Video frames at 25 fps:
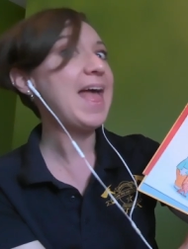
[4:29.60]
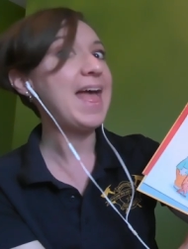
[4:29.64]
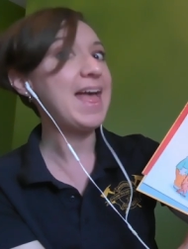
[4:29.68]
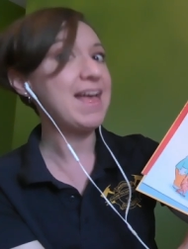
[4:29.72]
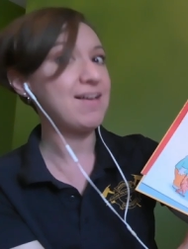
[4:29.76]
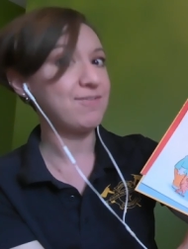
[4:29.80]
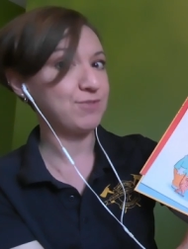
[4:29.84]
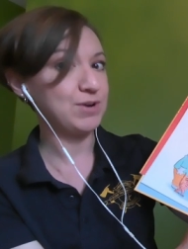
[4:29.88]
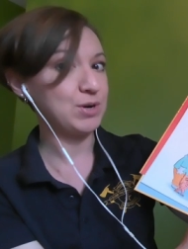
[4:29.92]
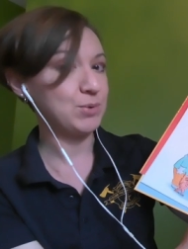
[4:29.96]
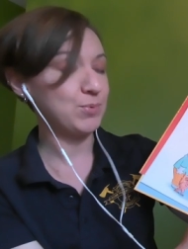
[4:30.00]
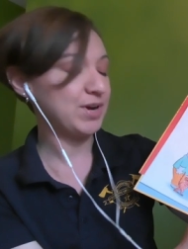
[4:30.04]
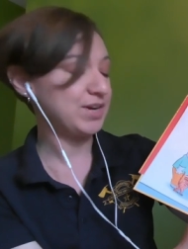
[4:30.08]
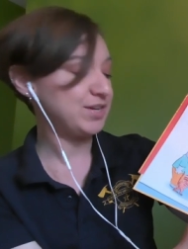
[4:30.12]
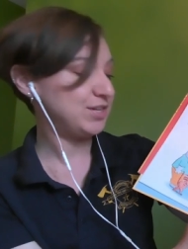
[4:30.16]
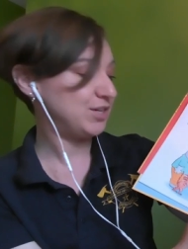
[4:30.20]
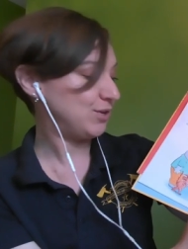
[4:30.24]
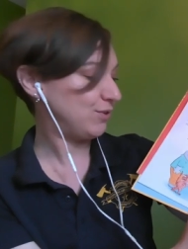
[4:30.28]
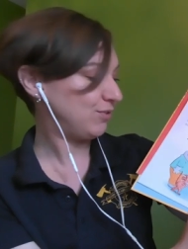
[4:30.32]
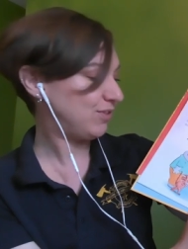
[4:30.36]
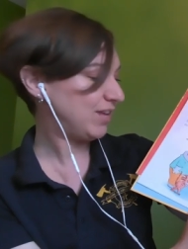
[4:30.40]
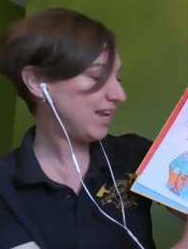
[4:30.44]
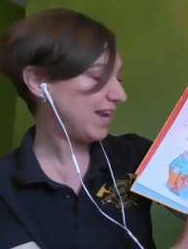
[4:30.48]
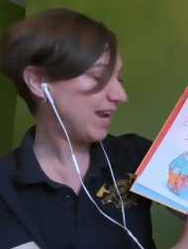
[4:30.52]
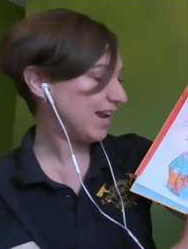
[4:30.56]
Everyone
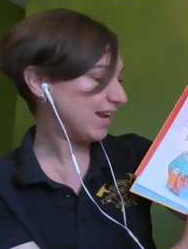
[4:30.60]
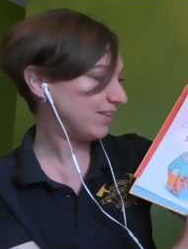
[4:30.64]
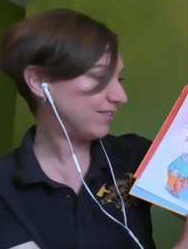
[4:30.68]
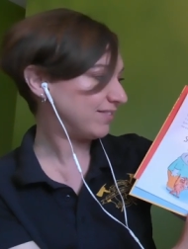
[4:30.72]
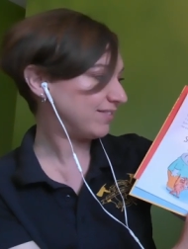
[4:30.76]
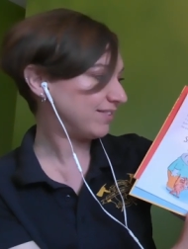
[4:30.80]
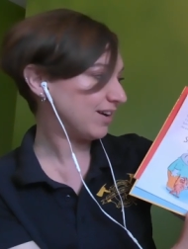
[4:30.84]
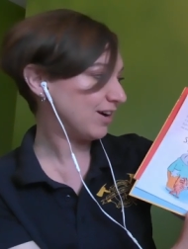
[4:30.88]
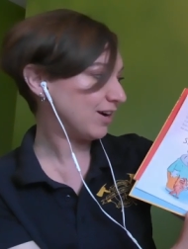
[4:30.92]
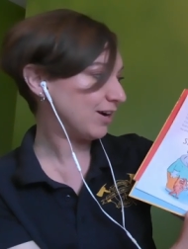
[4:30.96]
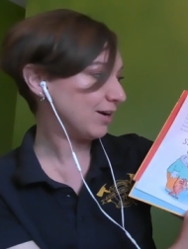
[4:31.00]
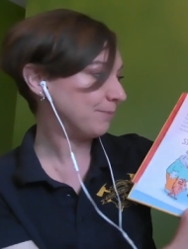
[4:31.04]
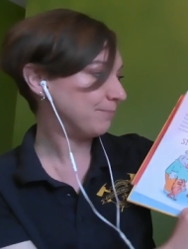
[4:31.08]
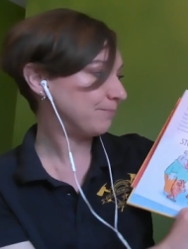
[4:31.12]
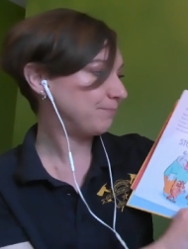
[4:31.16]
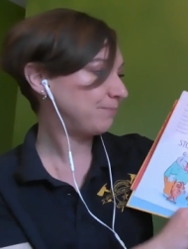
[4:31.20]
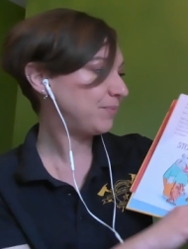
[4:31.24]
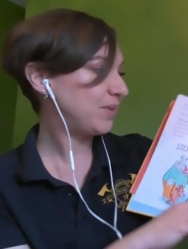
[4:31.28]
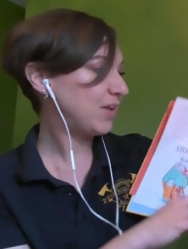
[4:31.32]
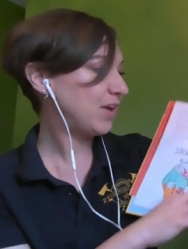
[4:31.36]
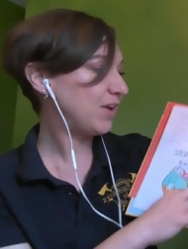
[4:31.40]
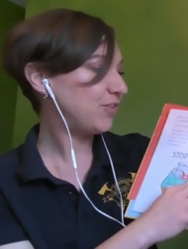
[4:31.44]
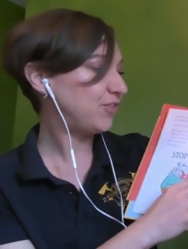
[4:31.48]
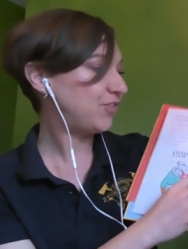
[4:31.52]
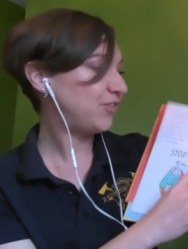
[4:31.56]
knew the answer.
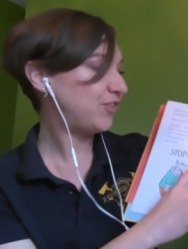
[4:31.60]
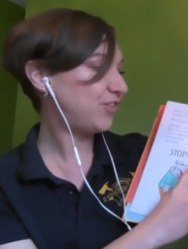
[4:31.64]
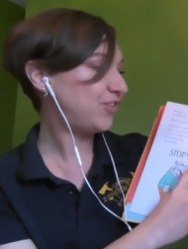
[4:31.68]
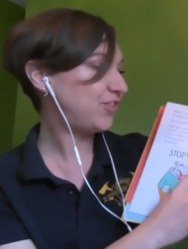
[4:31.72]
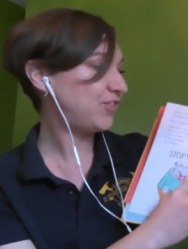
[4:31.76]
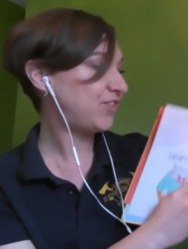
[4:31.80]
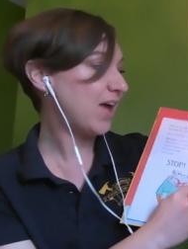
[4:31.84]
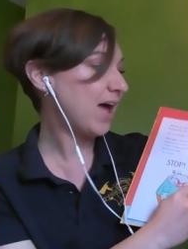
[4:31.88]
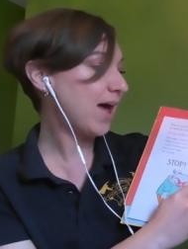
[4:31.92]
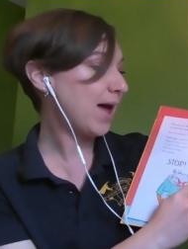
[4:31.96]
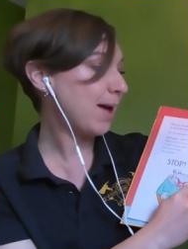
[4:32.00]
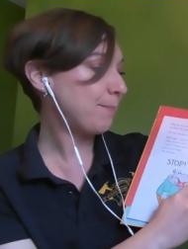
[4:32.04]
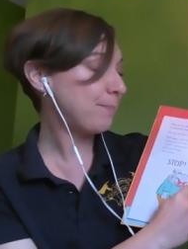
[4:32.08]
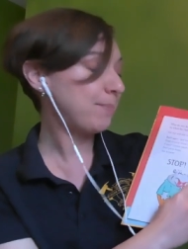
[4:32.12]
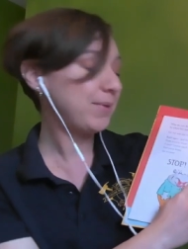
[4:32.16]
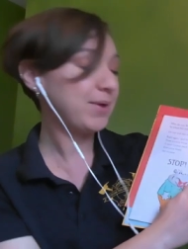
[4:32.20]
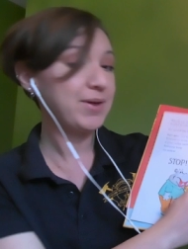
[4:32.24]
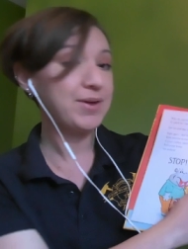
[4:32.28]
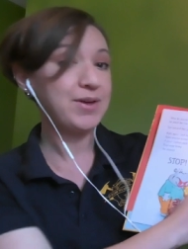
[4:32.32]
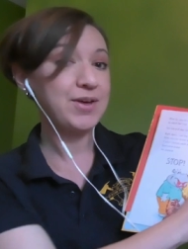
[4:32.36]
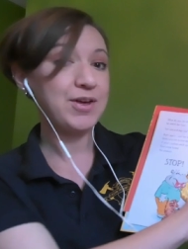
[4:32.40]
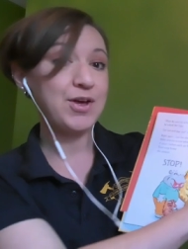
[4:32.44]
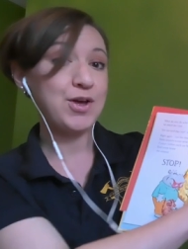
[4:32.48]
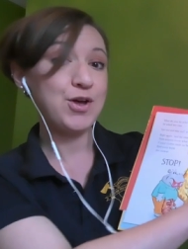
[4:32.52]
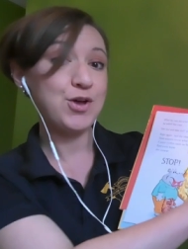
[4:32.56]
Stop,
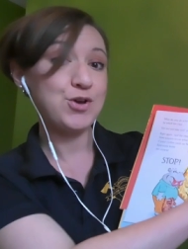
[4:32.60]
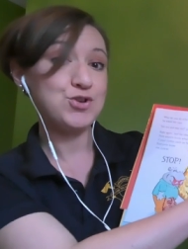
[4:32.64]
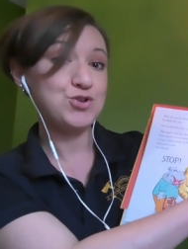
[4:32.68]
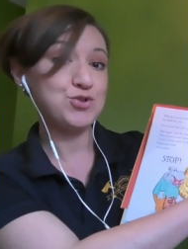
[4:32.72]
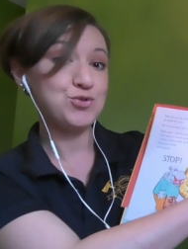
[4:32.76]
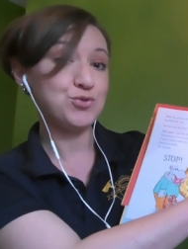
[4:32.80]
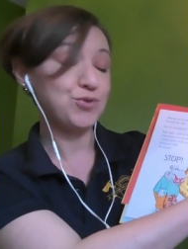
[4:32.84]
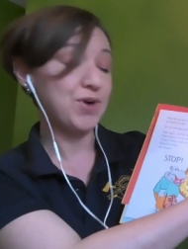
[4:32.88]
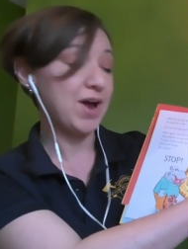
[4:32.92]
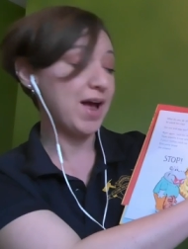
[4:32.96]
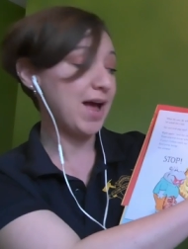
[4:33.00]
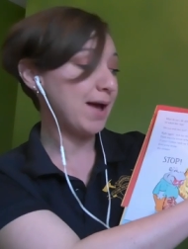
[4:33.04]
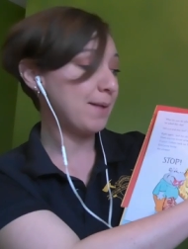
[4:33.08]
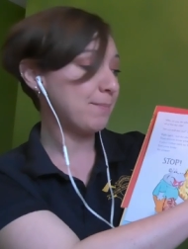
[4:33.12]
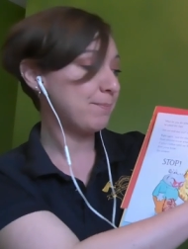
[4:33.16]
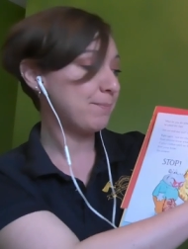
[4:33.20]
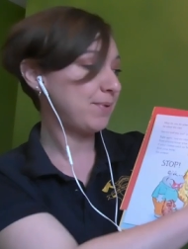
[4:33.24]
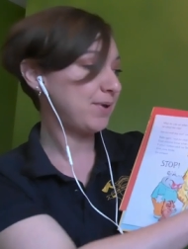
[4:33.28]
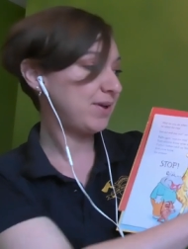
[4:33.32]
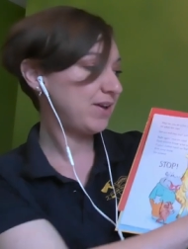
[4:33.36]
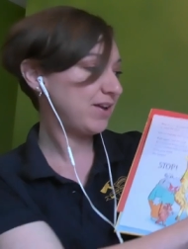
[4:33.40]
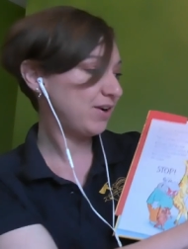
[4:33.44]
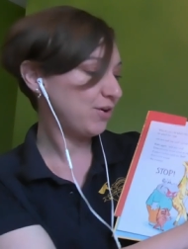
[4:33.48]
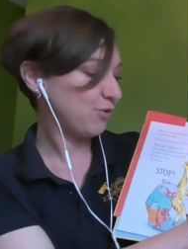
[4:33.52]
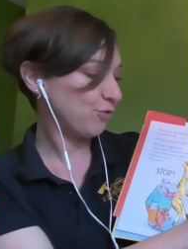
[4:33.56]
drop,
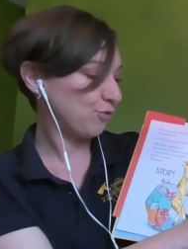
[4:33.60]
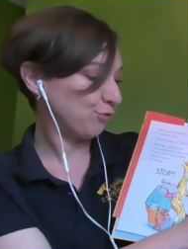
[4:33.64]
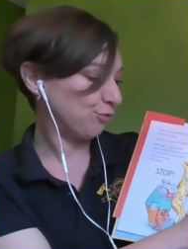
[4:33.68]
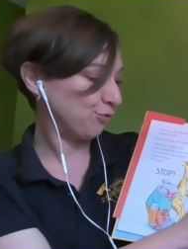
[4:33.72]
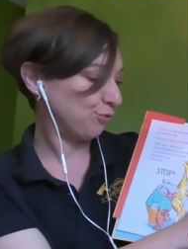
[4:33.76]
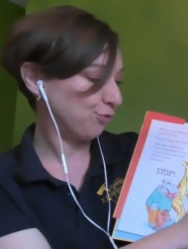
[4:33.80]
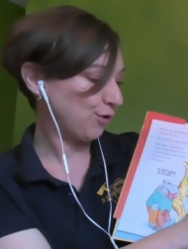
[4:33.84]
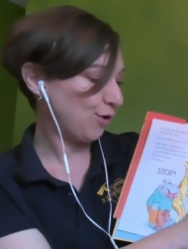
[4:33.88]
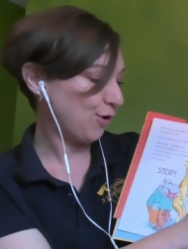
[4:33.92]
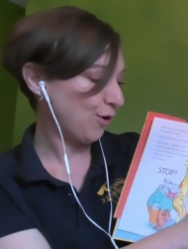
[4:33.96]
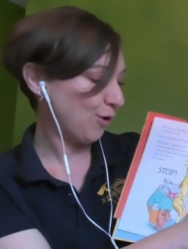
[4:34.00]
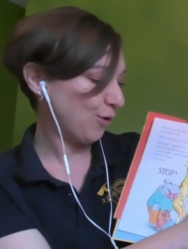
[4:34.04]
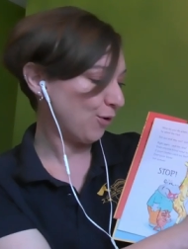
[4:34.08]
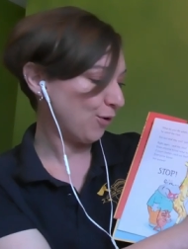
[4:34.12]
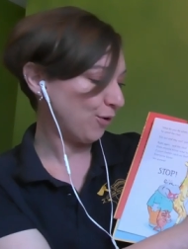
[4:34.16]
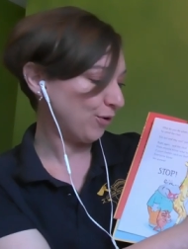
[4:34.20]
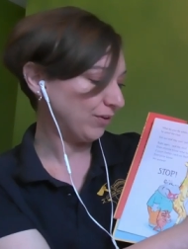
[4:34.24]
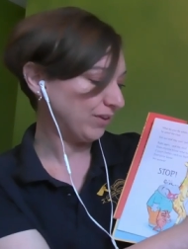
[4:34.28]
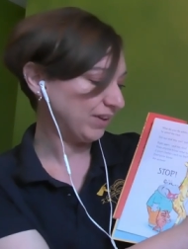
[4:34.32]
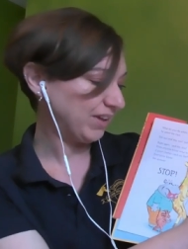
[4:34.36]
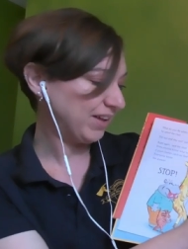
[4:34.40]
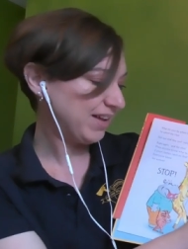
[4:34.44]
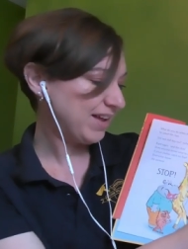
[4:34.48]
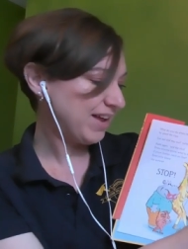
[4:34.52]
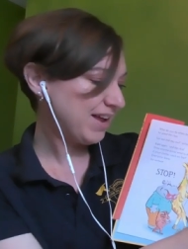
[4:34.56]

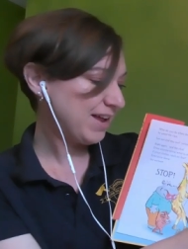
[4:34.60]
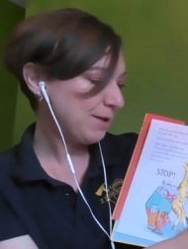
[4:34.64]
roll.